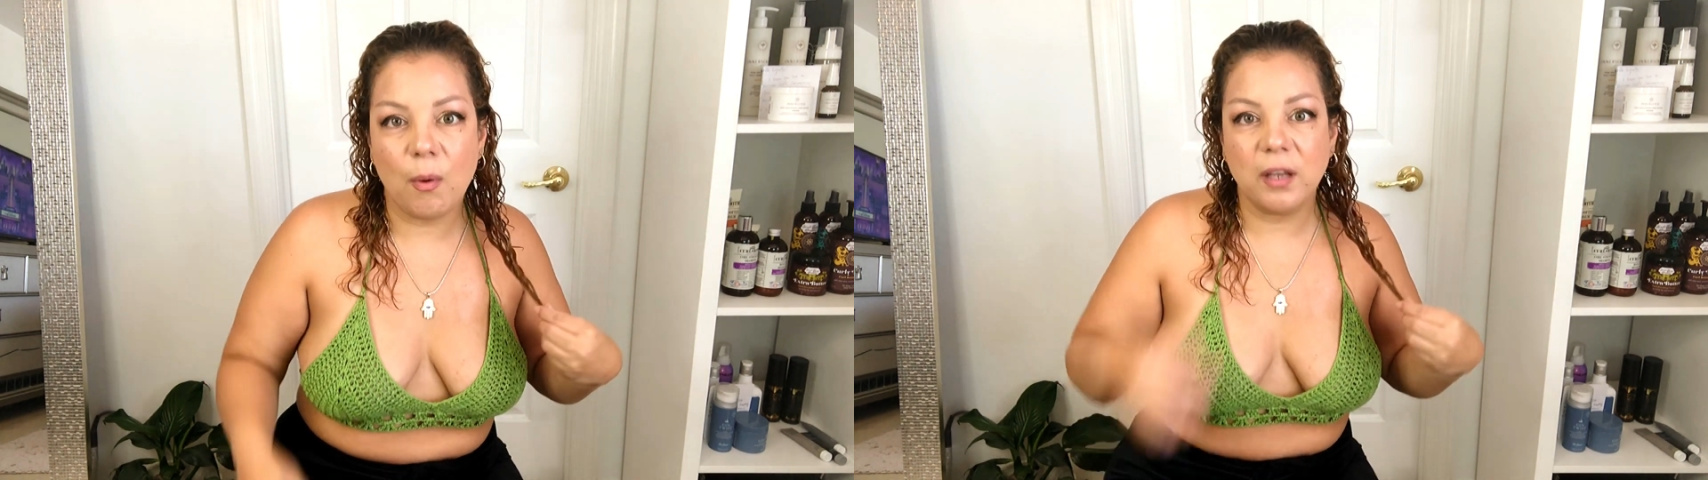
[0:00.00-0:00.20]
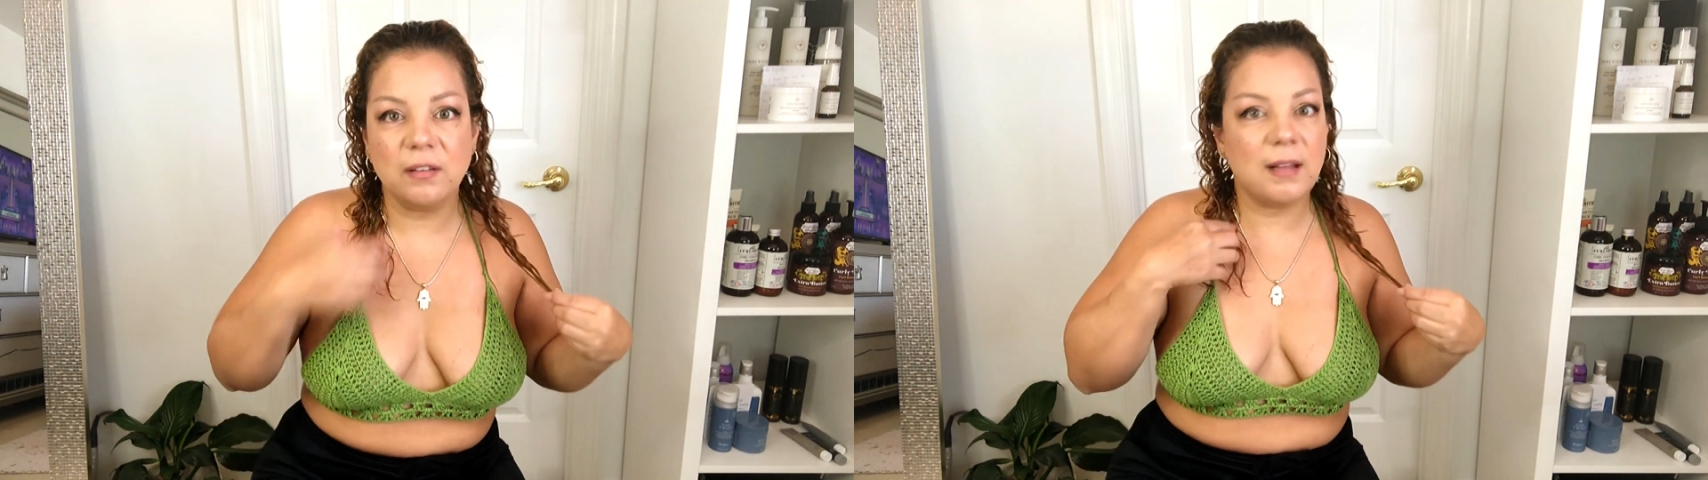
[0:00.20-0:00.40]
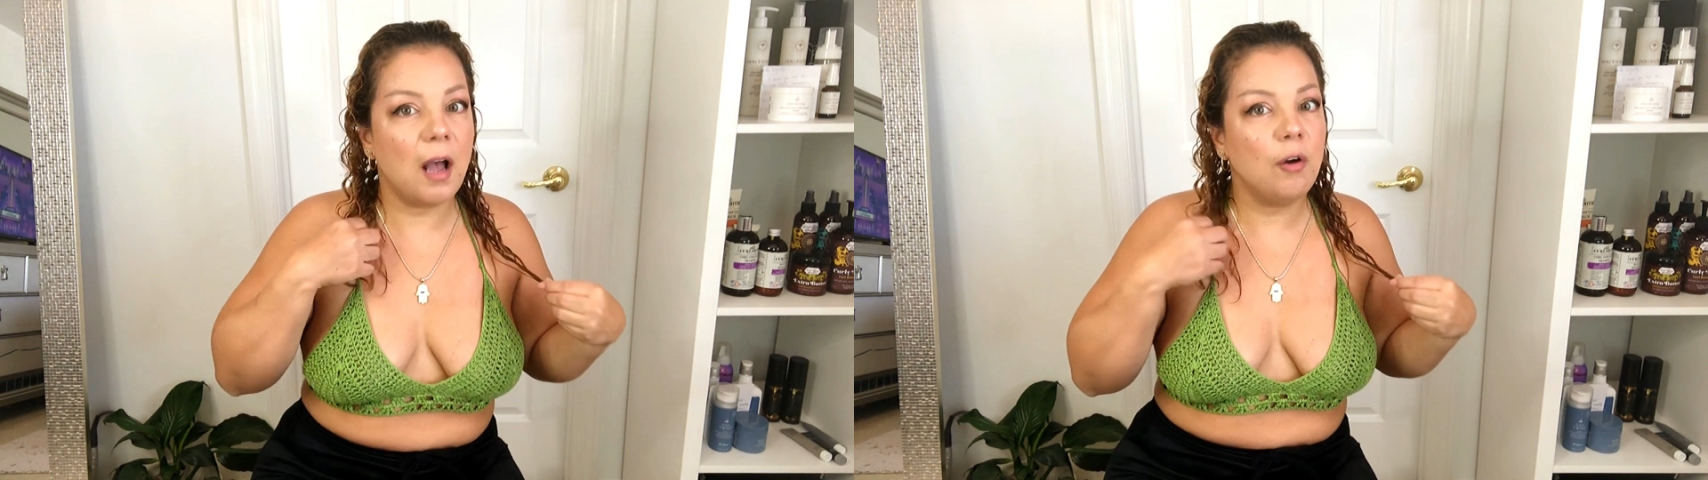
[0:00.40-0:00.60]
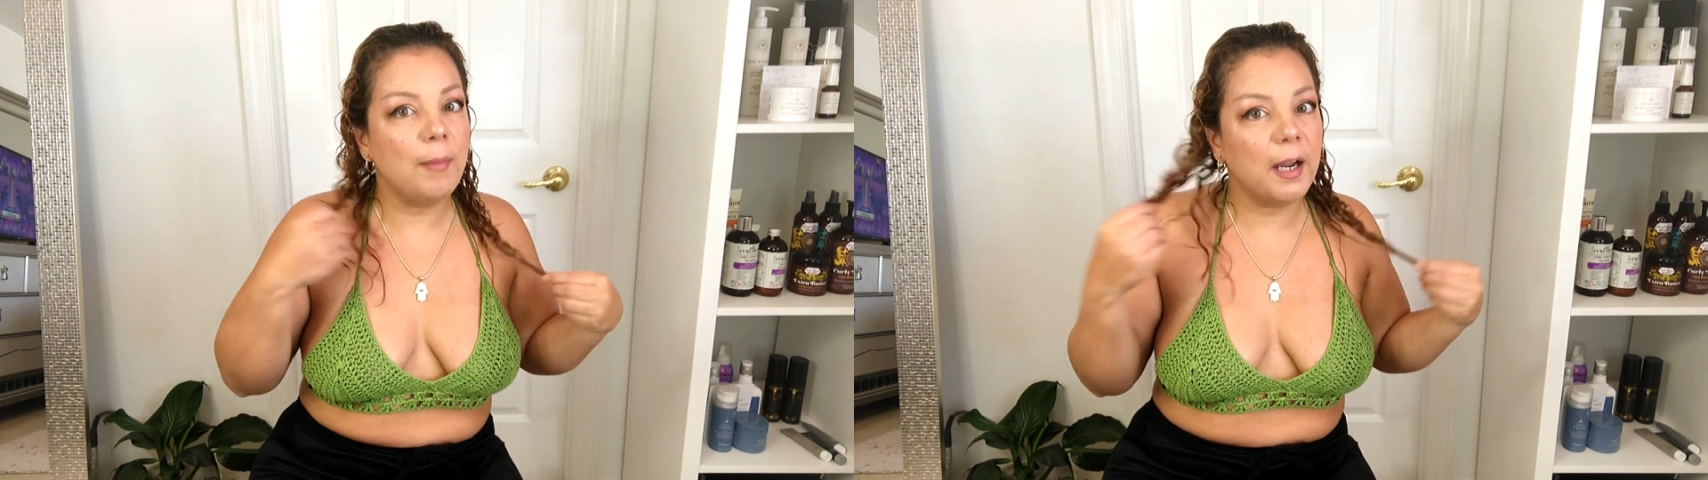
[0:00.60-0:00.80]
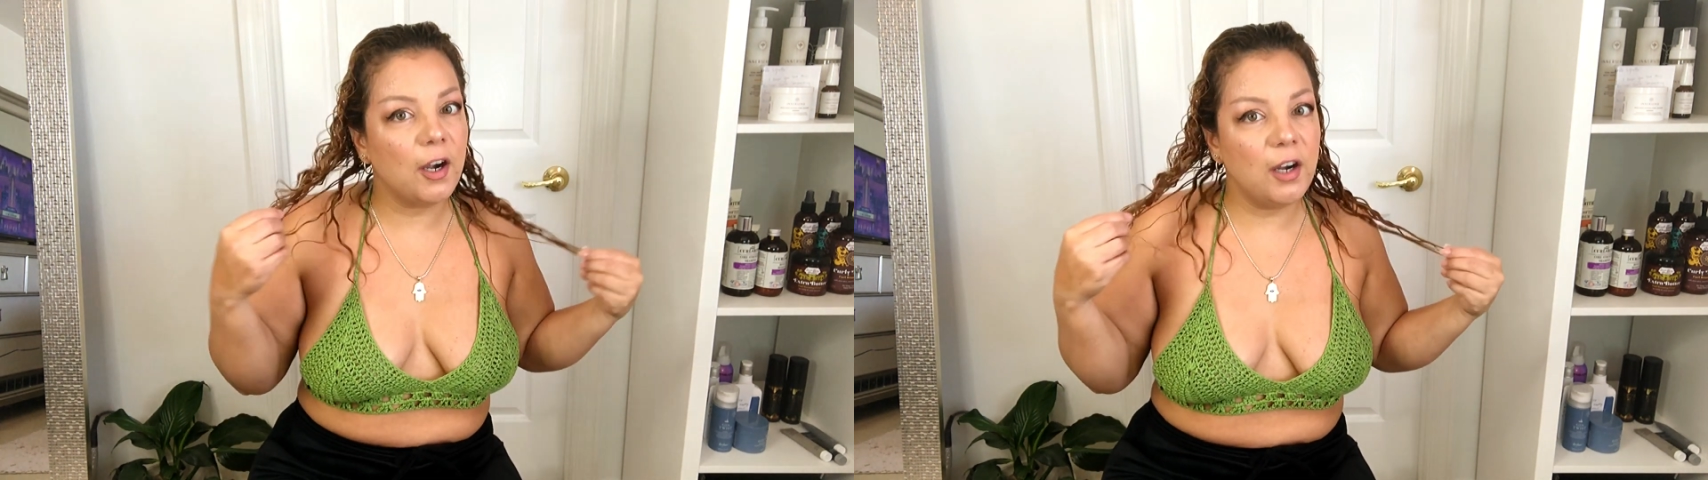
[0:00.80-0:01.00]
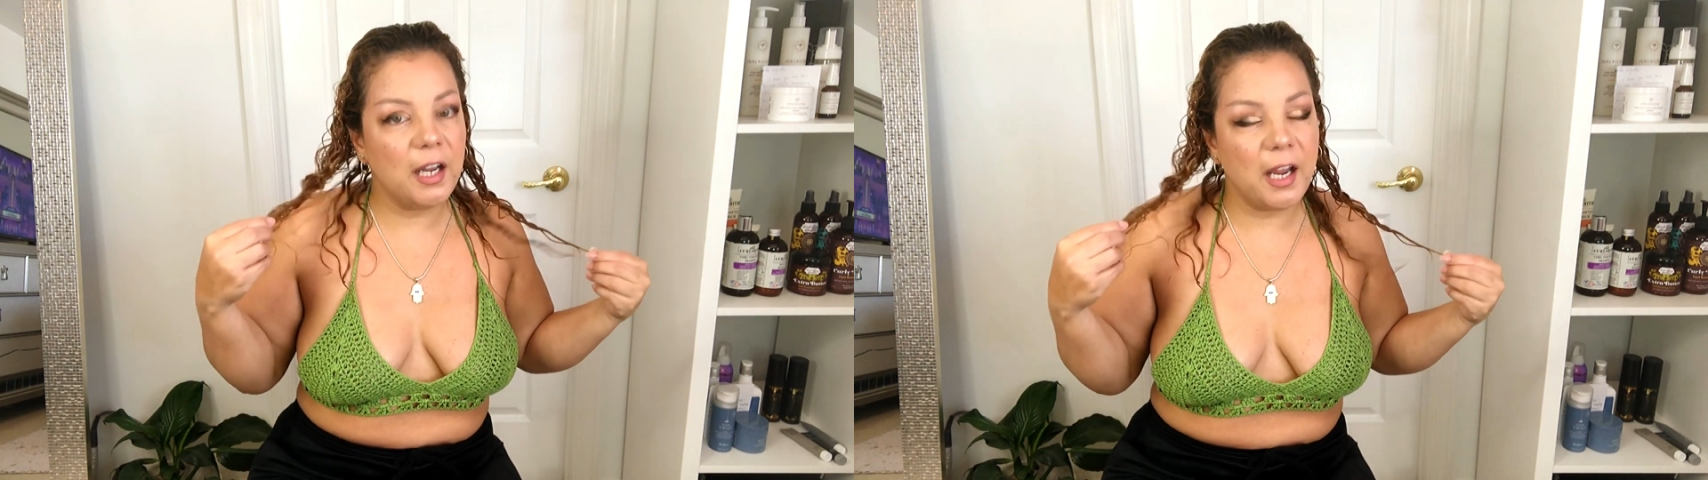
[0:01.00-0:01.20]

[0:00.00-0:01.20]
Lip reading: I style my curly